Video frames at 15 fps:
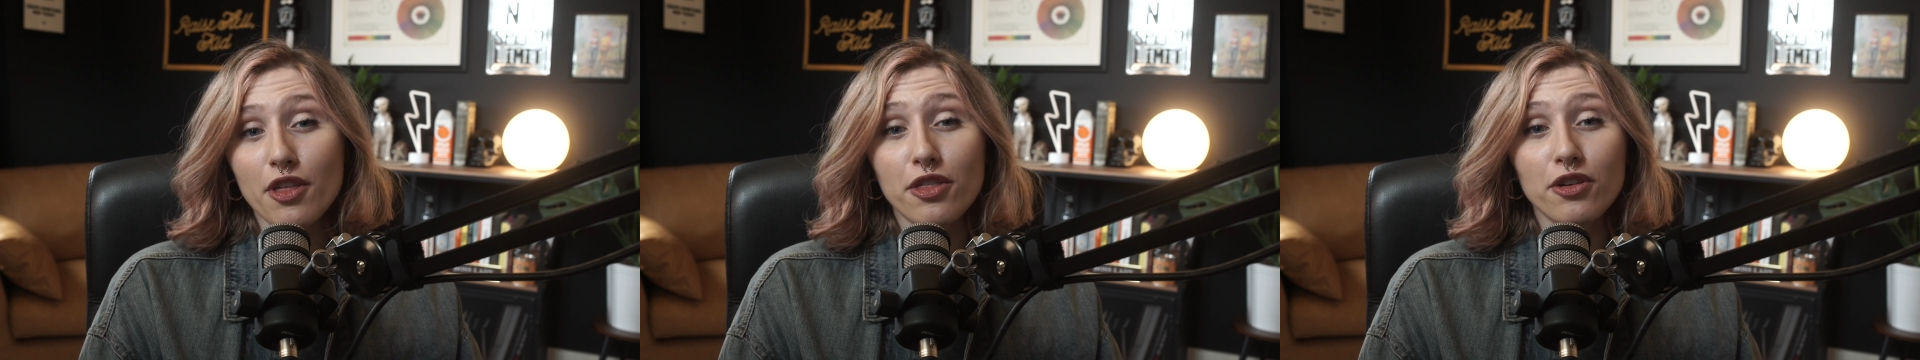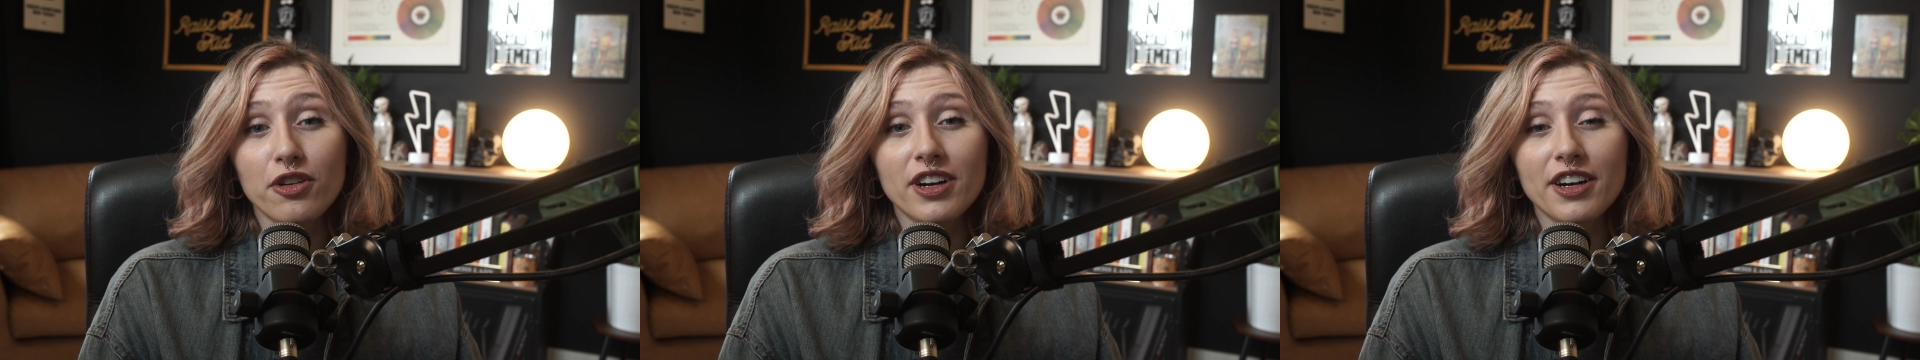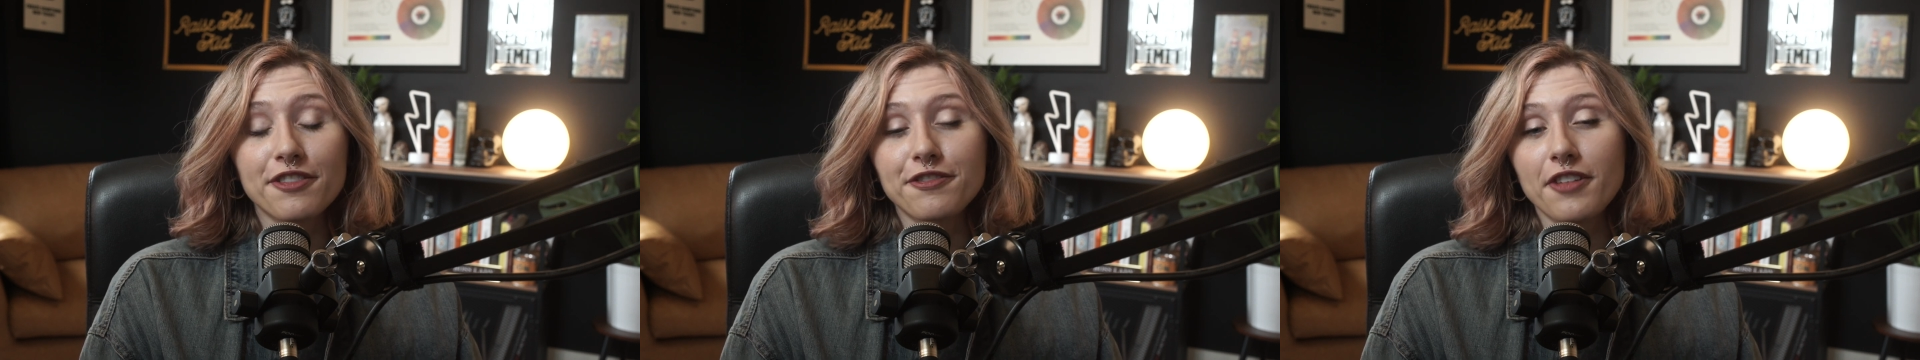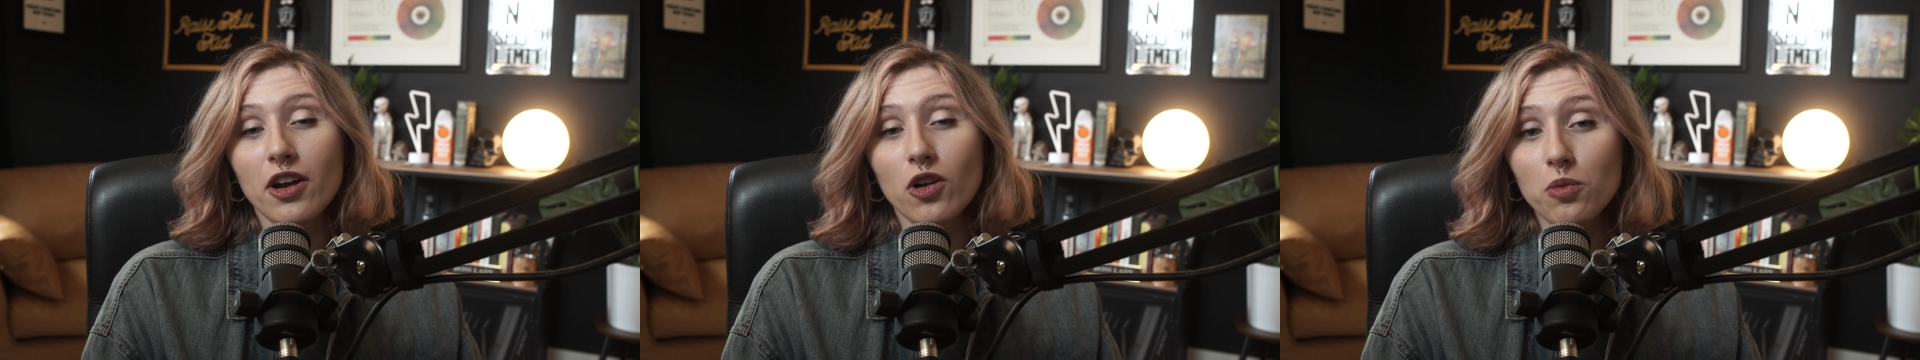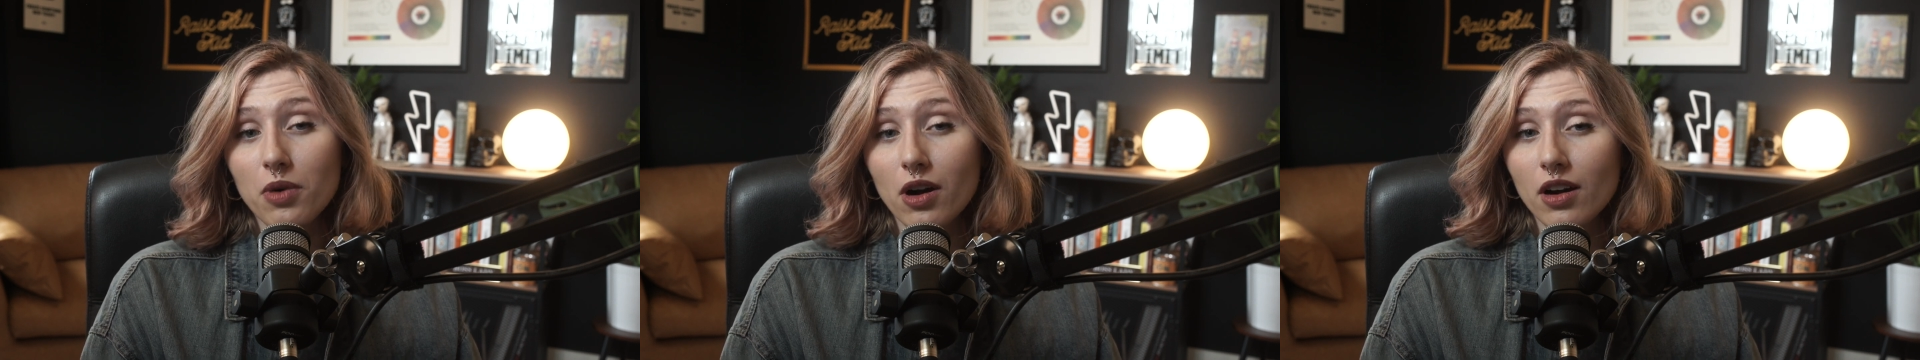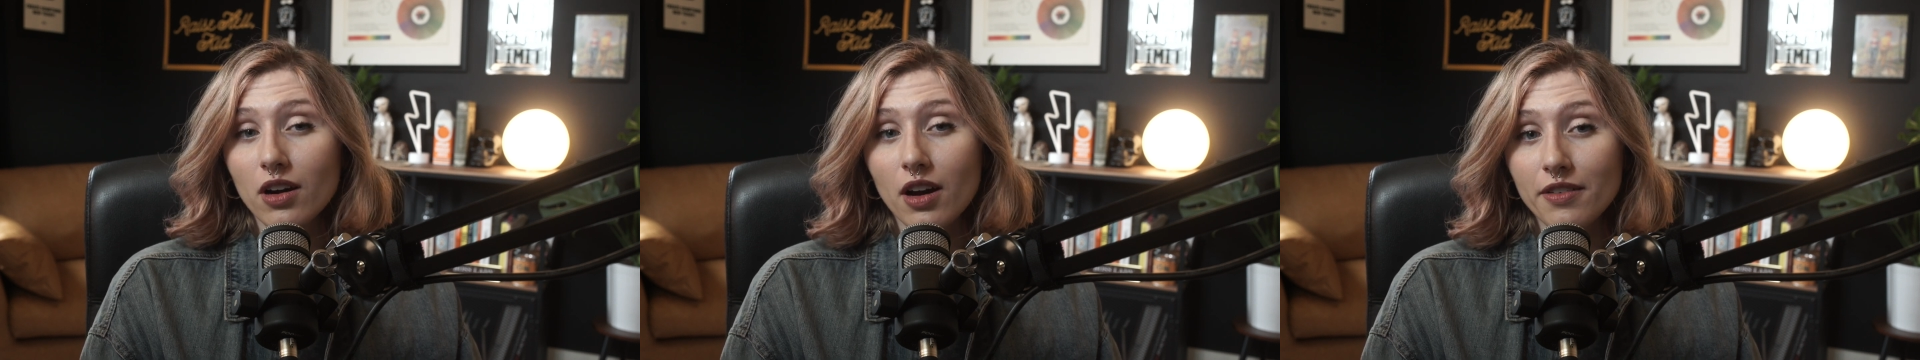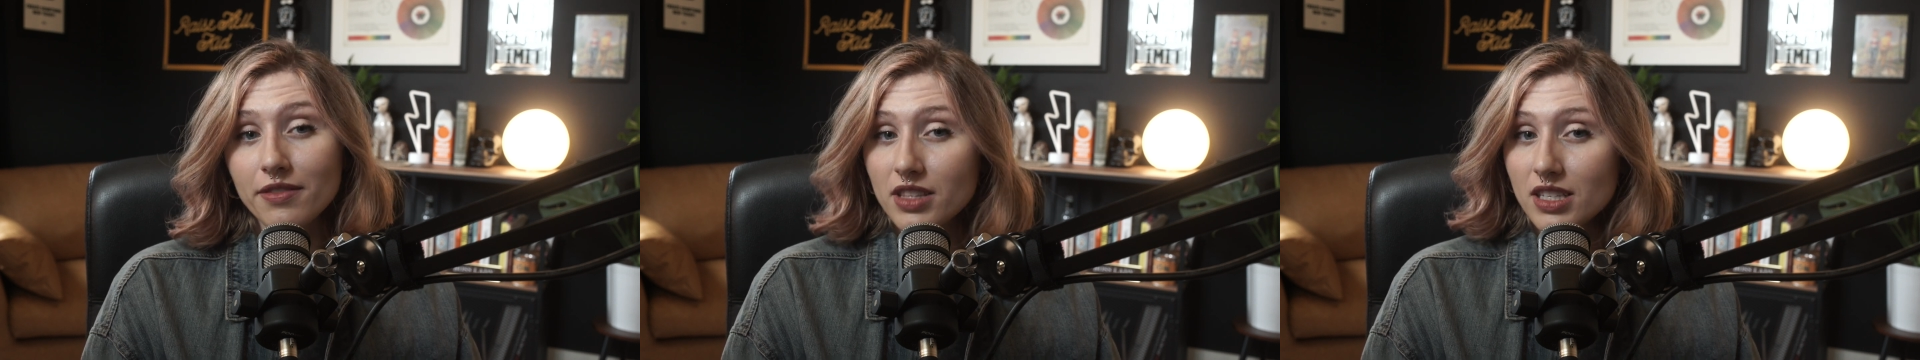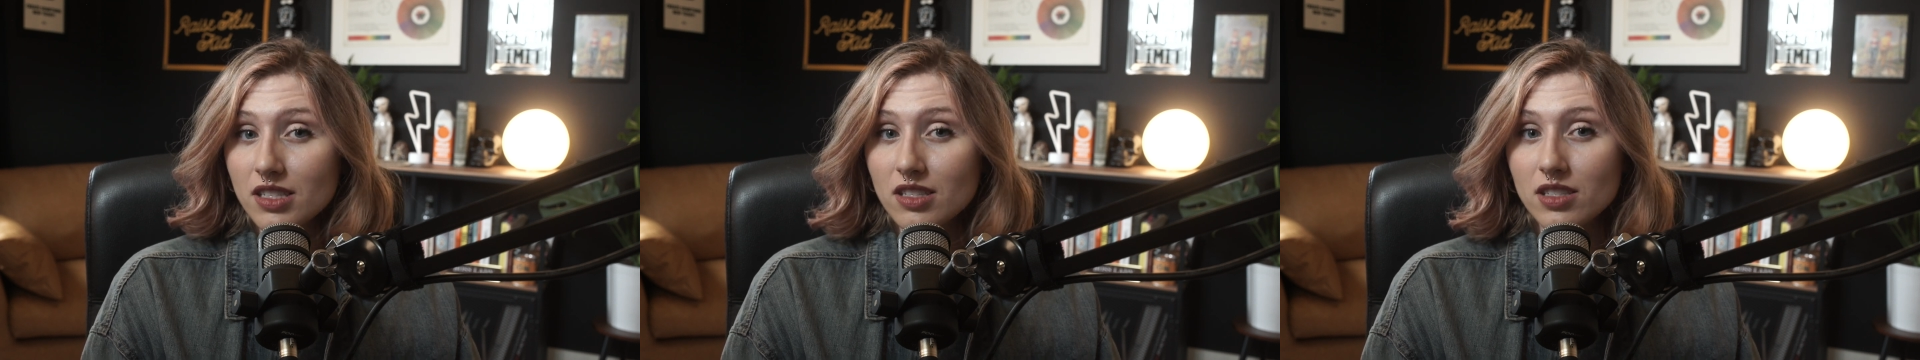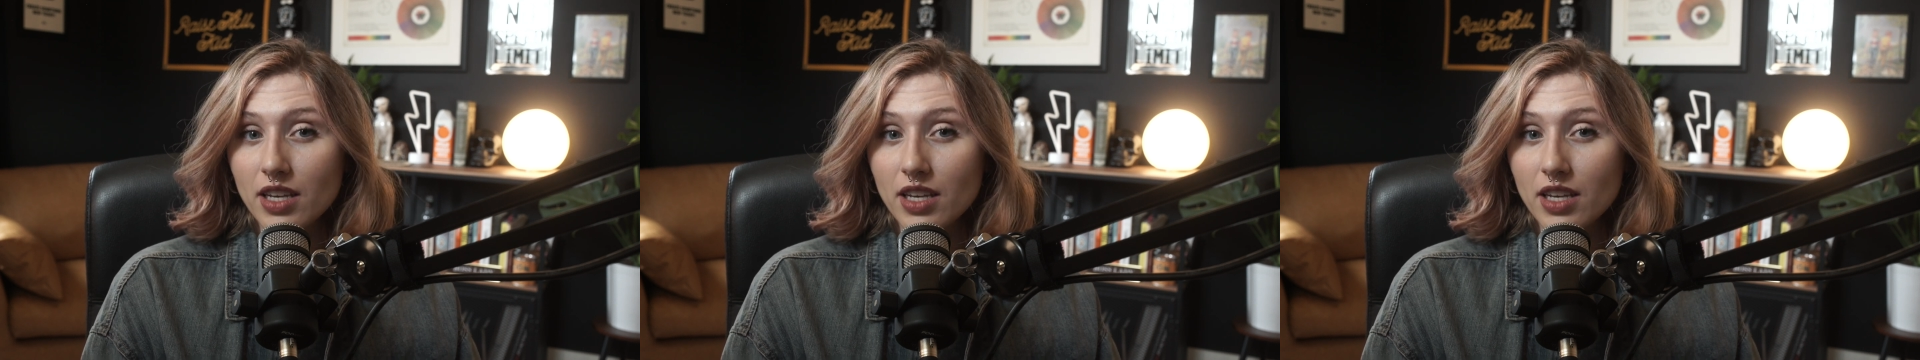third and final part of this